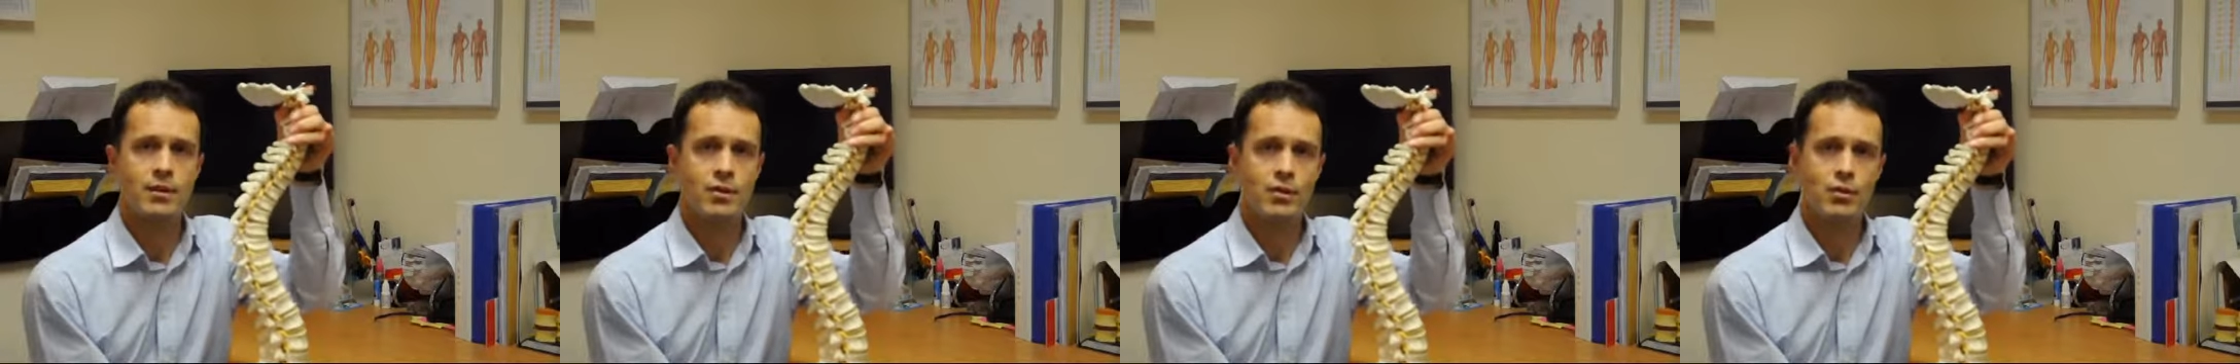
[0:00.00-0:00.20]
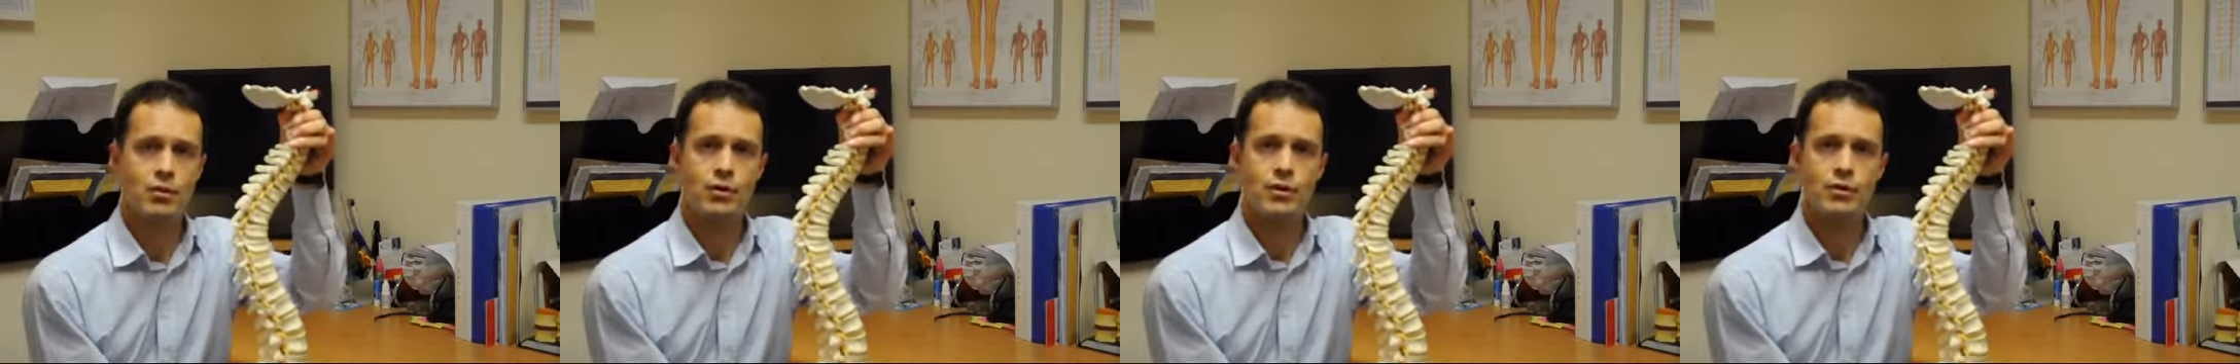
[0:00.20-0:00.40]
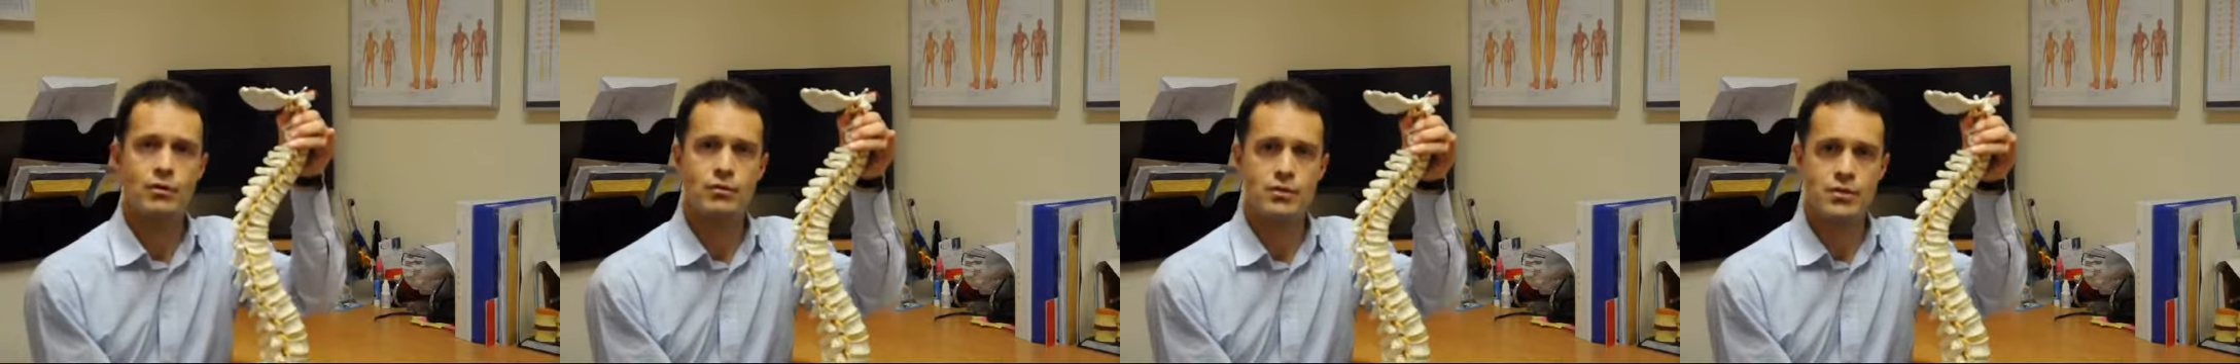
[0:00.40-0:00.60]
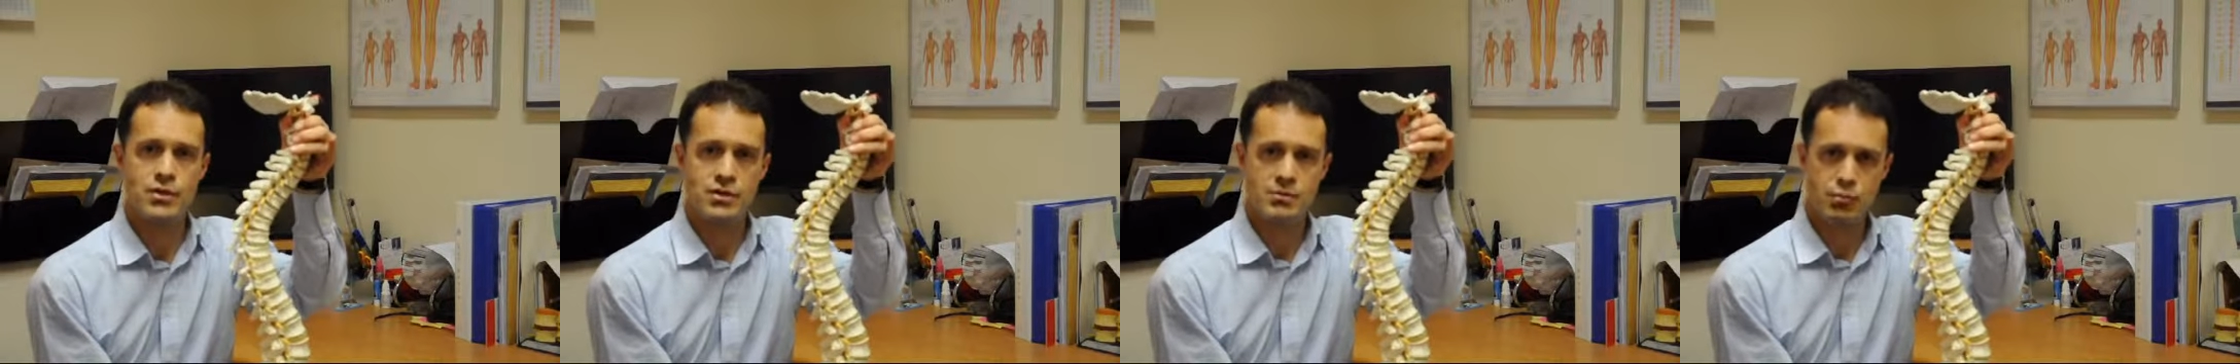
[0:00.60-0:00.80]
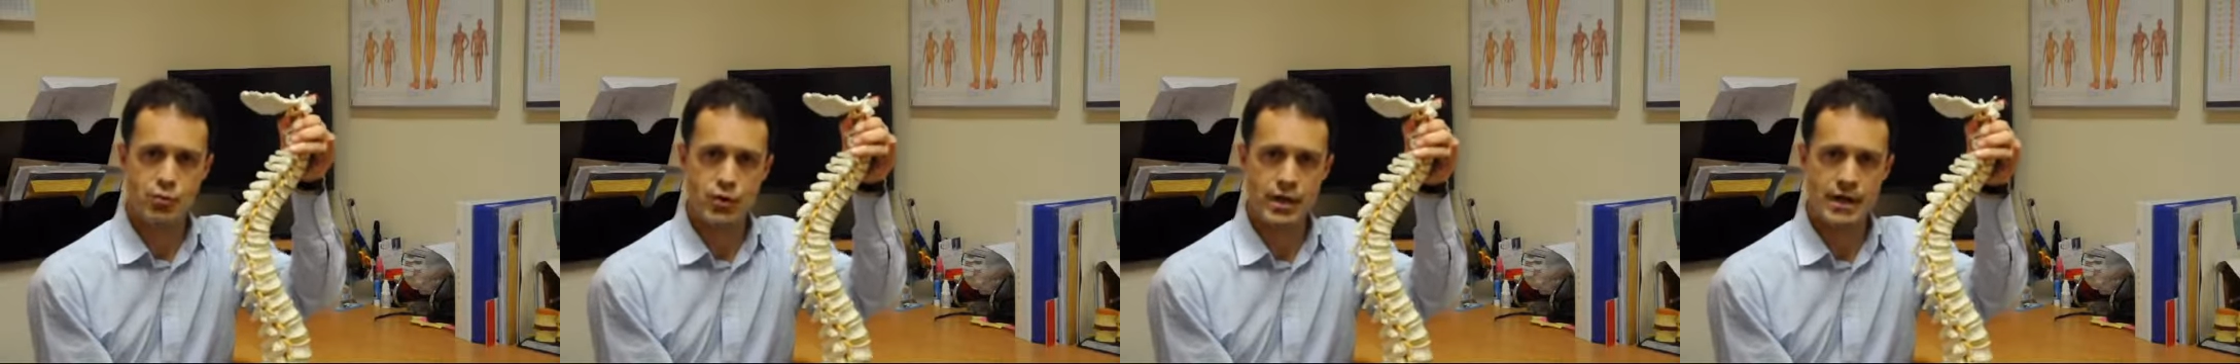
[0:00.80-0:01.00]
a coiled
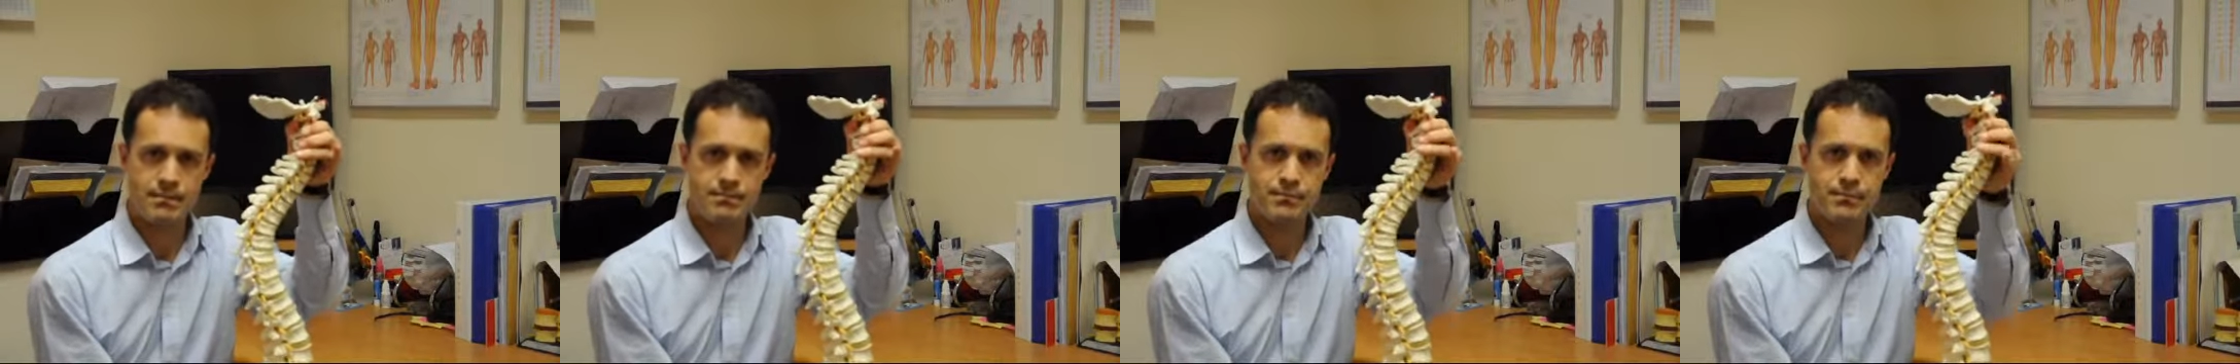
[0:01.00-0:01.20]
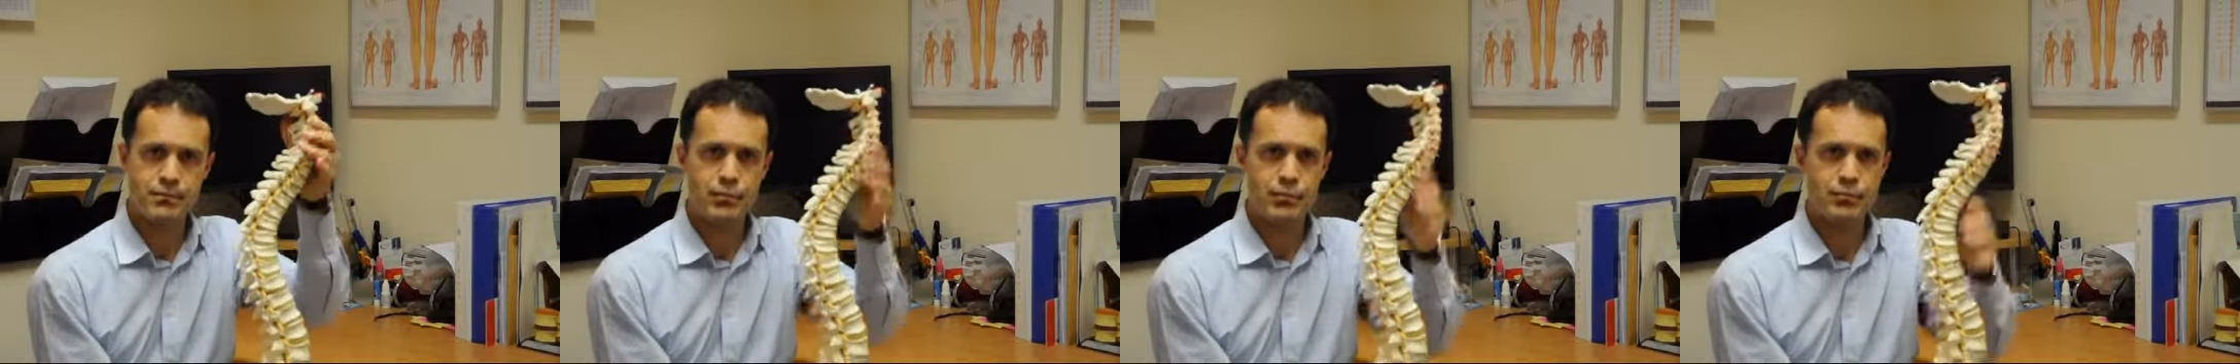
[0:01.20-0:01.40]
spring,